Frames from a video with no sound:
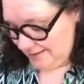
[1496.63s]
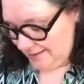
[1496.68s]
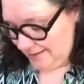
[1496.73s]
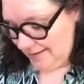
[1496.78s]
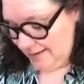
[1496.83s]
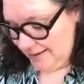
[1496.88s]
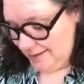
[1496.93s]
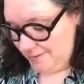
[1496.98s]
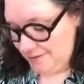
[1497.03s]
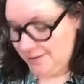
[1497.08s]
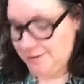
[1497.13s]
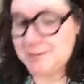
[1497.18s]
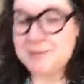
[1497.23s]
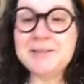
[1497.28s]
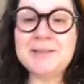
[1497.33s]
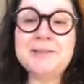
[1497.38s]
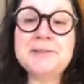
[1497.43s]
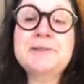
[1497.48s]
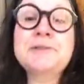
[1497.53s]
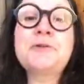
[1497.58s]
Anyways,
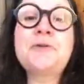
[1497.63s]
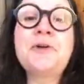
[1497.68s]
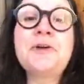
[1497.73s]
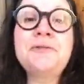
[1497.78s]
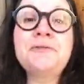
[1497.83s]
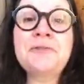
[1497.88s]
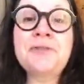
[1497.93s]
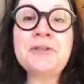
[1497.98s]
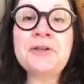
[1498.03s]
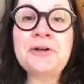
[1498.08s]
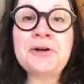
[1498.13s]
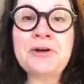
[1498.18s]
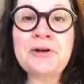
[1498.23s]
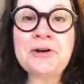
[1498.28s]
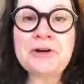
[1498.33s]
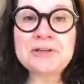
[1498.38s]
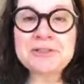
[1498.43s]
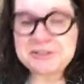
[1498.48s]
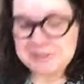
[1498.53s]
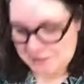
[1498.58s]
it's going for the
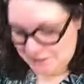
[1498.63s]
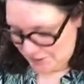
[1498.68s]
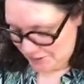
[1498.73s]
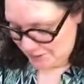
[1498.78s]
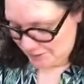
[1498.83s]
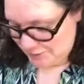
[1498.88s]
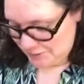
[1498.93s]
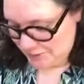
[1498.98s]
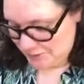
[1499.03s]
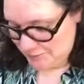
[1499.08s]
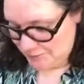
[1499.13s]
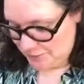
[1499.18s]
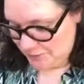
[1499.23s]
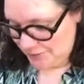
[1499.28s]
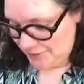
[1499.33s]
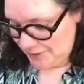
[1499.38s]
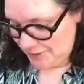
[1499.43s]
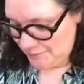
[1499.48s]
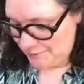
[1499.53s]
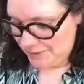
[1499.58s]
dogs. Let's just put
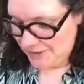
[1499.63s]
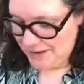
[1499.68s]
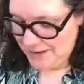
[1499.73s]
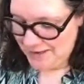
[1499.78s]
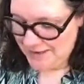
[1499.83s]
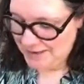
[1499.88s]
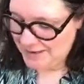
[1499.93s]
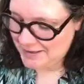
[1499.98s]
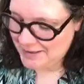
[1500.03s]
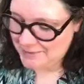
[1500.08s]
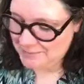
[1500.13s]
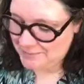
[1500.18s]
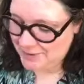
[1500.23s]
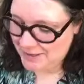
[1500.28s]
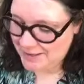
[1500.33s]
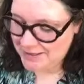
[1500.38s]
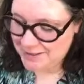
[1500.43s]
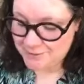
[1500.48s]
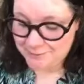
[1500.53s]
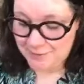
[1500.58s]
it that way.
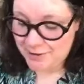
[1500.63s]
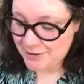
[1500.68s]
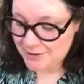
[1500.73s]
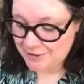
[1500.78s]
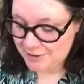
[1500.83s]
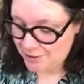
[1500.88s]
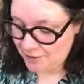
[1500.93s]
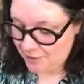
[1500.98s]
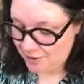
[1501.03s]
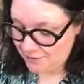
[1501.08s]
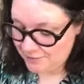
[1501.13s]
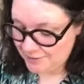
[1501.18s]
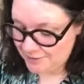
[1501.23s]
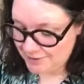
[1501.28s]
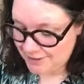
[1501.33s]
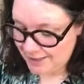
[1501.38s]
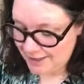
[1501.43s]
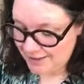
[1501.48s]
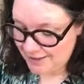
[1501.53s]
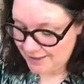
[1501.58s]
but it's very
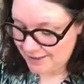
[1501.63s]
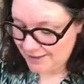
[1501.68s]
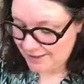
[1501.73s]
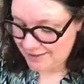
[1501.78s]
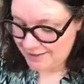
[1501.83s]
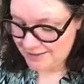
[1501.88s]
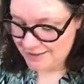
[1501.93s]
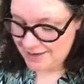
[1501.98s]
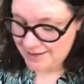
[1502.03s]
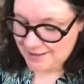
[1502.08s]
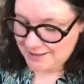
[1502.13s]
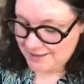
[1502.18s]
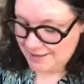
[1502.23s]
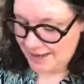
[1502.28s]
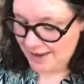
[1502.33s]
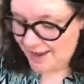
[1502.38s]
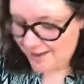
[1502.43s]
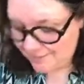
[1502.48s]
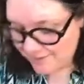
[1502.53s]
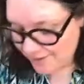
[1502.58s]
soft and it's nice and
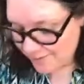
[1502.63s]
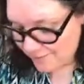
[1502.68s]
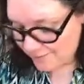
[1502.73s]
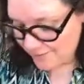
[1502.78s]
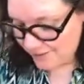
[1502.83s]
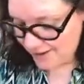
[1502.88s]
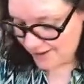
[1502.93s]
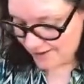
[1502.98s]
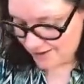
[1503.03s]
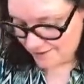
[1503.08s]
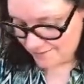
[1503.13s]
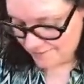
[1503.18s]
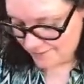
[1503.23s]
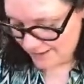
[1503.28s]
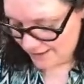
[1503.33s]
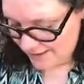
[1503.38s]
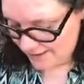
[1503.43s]
heavy for them